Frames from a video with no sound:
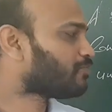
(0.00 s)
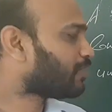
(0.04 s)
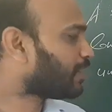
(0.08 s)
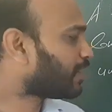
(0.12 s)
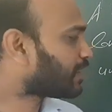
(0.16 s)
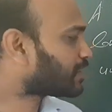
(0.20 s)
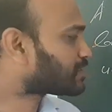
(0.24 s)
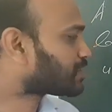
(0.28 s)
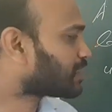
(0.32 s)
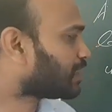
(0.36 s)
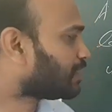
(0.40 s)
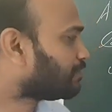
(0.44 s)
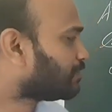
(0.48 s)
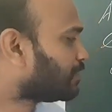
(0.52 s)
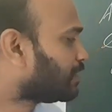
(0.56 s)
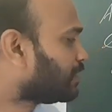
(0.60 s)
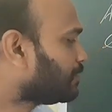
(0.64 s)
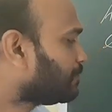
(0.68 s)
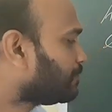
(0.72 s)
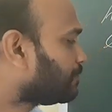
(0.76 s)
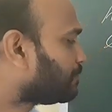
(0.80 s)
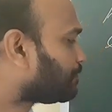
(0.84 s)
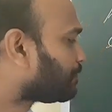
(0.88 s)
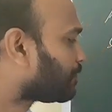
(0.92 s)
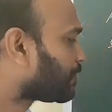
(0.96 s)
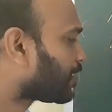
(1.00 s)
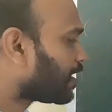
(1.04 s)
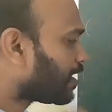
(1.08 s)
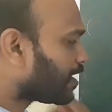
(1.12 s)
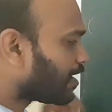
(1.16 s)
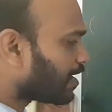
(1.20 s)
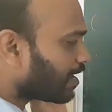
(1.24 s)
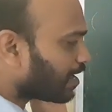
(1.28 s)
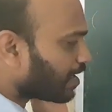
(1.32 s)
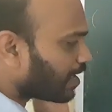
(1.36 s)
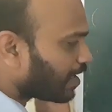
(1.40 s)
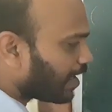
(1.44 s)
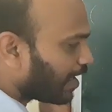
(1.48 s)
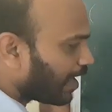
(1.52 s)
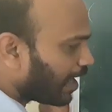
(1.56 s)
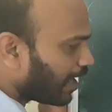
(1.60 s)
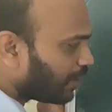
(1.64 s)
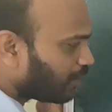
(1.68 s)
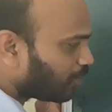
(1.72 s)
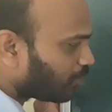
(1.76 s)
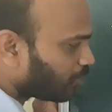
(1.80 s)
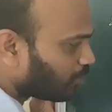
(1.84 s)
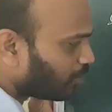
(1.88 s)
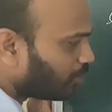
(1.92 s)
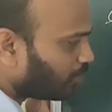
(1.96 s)
For example, A
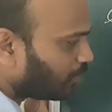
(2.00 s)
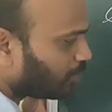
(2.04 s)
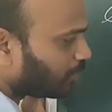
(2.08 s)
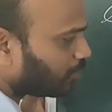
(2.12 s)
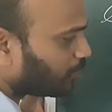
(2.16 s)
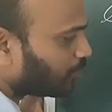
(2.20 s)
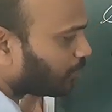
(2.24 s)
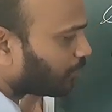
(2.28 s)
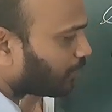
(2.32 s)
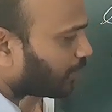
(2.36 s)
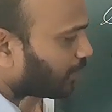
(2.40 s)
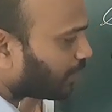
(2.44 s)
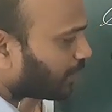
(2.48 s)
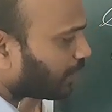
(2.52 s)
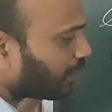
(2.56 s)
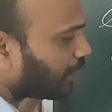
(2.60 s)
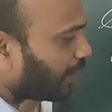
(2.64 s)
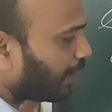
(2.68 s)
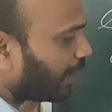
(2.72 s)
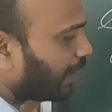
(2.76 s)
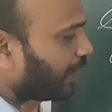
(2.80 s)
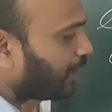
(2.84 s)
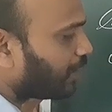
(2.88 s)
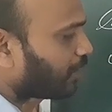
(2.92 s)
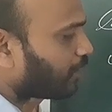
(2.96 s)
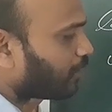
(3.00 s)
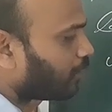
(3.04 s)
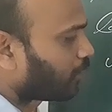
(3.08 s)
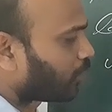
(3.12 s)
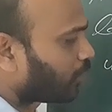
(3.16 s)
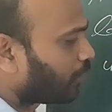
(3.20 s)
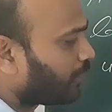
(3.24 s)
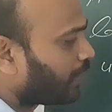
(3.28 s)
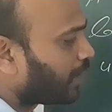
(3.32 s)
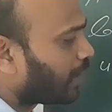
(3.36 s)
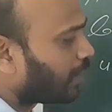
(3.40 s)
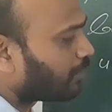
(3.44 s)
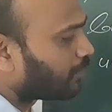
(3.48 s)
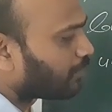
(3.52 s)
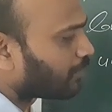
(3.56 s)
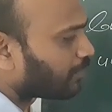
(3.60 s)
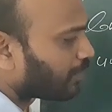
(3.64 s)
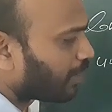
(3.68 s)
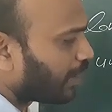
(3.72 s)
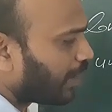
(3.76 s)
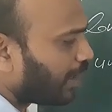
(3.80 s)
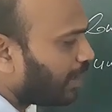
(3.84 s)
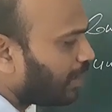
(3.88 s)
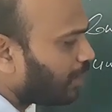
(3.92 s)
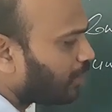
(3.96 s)
equal to you have
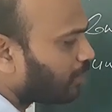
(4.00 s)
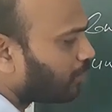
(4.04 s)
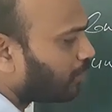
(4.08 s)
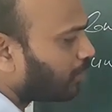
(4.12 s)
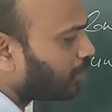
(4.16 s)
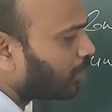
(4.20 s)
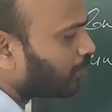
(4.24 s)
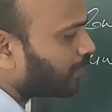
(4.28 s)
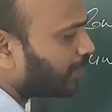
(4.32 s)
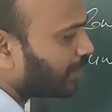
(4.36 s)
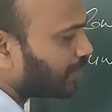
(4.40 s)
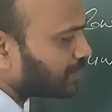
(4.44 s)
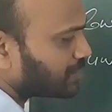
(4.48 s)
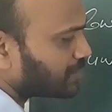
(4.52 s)
A equal to